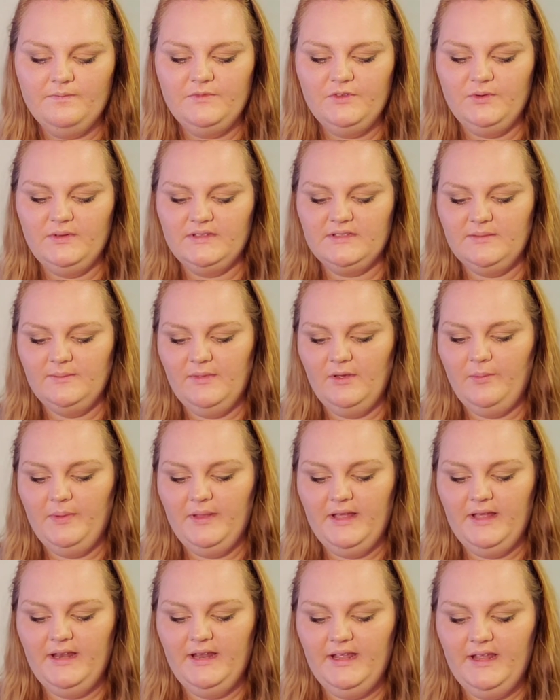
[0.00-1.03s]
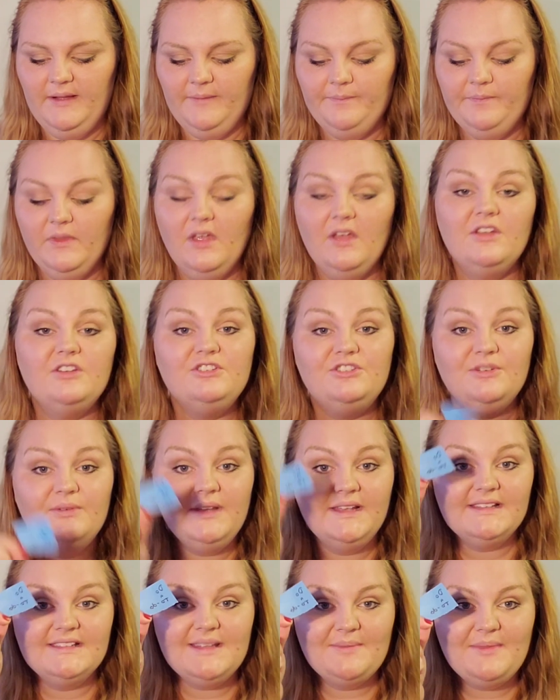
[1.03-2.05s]
Doing some meal planning,
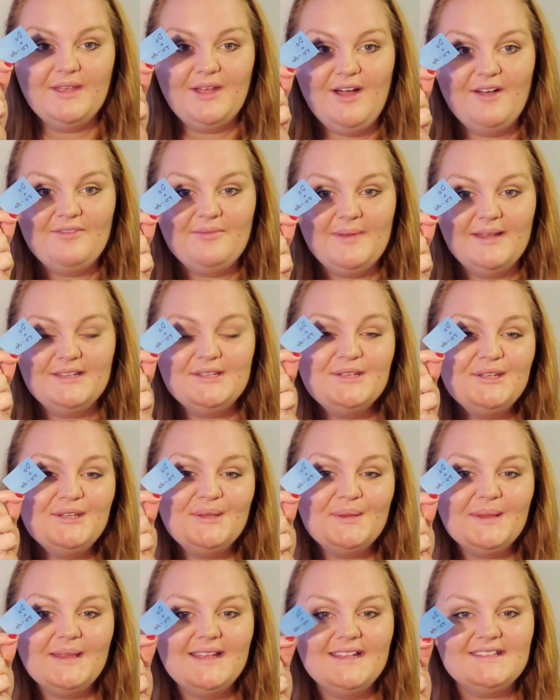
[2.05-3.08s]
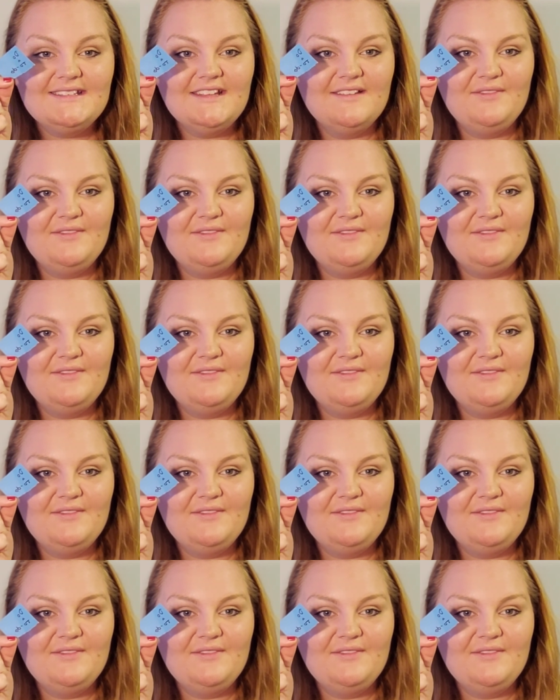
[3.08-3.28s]
doing something off my to-do list.